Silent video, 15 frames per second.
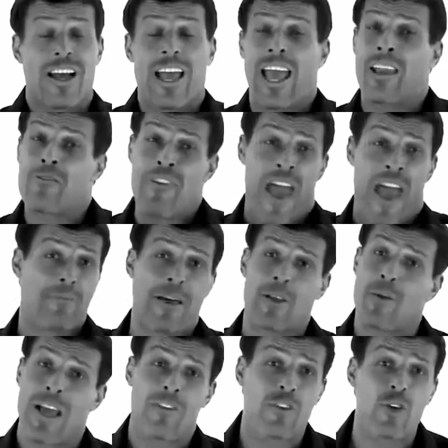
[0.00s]
And in fact, by the
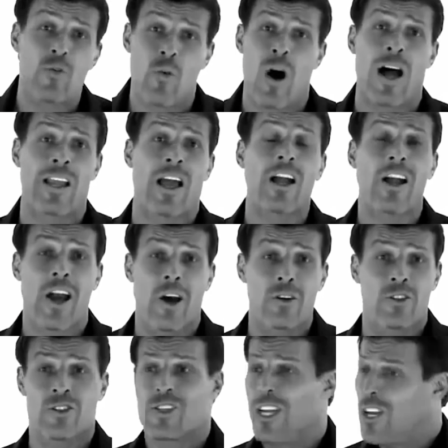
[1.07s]
way, if you want a
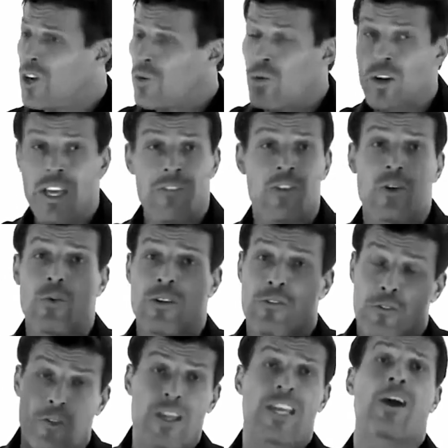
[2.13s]
coach, we'll give you a
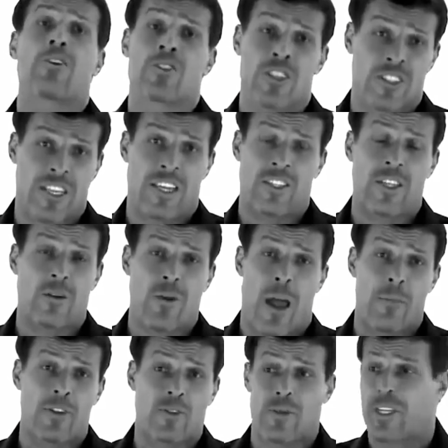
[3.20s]
free coaching session at
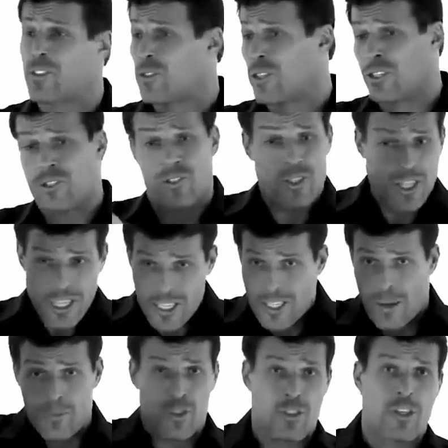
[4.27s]
Robbins Research.
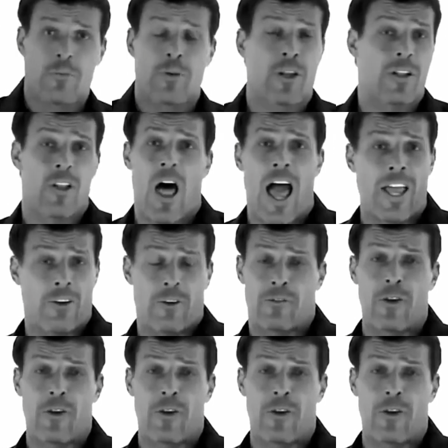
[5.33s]
I'm sure they'll put a line